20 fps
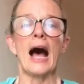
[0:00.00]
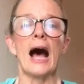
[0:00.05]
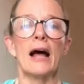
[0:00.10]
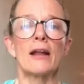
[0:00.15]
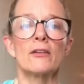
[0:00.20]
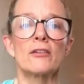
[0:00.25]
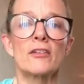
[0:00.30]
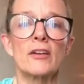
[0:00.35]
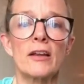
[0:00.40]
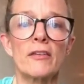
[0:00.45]

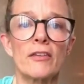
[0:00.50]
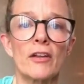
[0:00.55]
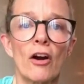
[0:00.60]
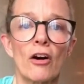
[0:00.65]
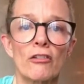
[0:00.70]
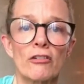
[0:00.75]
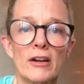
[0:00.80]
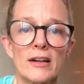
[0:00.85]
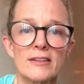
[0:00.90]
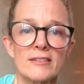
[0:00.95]
And in the
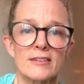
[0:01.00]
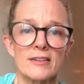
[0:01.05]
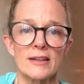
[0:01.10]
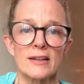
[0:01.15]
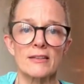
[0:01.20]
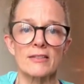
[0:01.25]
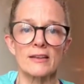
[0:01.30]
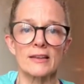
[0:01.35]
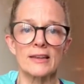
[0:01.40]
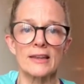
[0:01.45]
RAD,
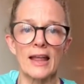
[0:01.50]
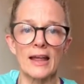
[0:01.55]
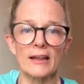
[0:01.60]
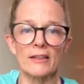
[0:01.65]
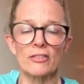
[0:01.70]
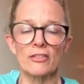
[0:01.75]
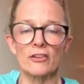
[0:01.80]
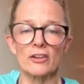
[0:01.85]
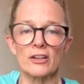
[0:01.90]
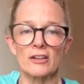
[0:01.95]
the leg
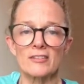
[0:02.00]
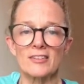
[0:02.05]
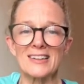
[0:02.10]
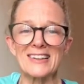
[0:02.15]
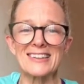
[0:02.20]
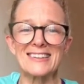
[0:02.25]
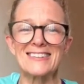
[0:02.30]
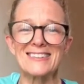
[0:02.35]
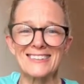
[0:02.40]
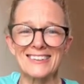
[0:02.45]
that
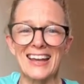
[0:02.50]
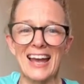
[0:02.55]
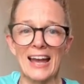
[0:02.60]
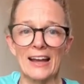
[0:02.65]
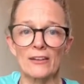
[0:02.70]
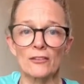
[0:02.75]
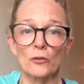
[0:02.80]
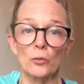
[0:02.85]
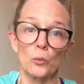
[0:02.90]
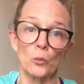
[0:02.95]

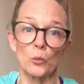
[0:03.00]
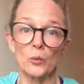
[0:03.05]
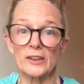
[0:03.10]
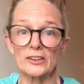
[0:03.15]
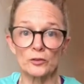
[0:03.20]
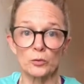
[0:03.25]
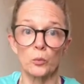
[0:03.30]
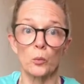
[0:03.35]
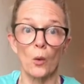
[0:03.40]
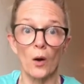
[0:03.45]
indicates
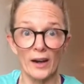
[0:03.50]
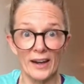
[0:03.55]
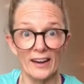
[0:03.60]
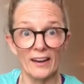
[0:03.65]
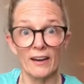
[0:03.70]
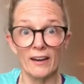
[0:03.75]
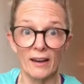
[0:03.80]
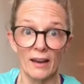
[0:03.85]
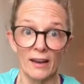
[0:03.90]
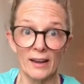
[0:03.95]
which
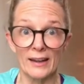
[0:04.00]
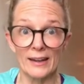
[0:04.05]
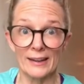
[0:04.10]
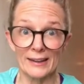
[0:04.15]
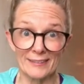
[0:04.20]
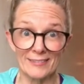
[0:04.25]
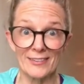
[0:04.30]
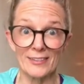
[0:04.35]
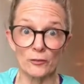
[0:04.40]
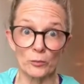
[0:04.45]
one
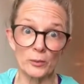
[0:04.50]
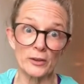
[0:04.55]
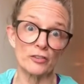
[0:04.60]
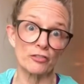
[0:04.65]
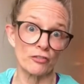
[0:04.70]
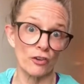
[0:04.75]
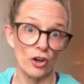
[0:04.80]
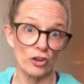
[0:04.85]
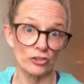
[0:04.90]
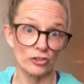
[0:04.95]
it is, which
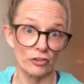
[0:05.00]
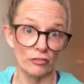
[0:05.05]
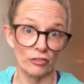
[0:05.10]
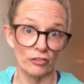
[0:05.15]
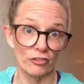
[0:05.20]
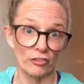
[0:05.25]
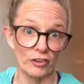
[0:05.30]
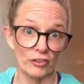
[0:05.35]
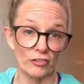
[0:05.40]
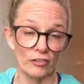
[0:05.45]
version of the
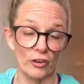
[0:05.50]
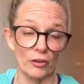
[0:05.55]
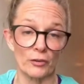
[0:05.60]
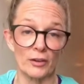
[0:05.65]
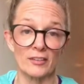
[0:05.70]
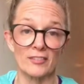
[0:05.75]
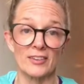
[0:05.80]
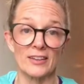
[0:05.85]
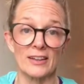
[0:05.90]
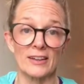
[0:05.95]
sissone
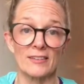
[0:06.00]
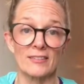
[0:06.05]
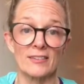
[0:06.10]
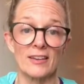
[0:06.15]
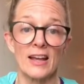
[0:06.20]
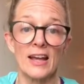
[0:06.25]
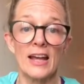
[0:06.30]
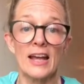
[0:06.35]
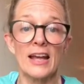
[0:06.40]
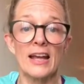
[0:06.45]
it
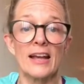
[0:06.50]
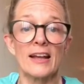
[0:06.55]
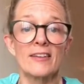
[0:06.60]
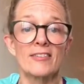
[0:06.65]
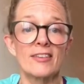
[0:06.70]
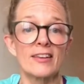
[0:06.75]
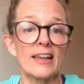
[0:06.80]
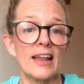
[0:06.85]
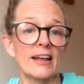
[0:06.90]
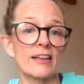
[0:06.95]
is
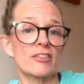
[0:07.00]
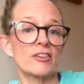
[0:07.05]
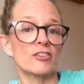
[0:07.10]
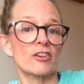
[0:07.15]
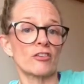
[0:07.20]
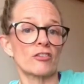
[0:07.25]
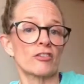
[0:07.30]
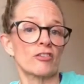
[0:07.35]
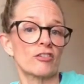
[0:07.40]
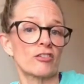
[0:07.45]
the leg that
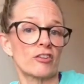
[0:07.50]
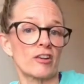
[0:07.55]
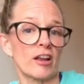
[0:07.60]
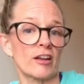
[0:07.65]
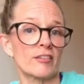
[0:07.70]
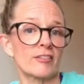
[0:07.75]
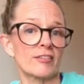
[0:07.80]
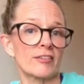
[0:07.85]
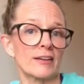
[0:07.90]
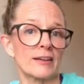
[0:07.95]
does the
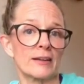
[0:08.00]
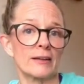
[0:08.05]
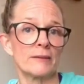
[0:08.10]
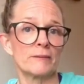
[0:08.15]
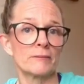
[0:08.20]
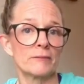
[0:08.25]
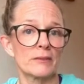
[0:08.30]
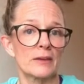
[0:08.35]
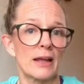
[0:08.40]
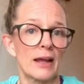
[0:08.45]
slicing,
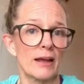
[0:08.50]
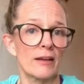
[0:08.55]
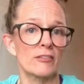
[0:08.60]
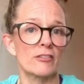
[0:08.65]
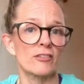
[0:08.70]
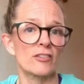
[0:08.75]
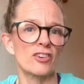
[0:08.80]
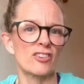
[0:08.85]
yes?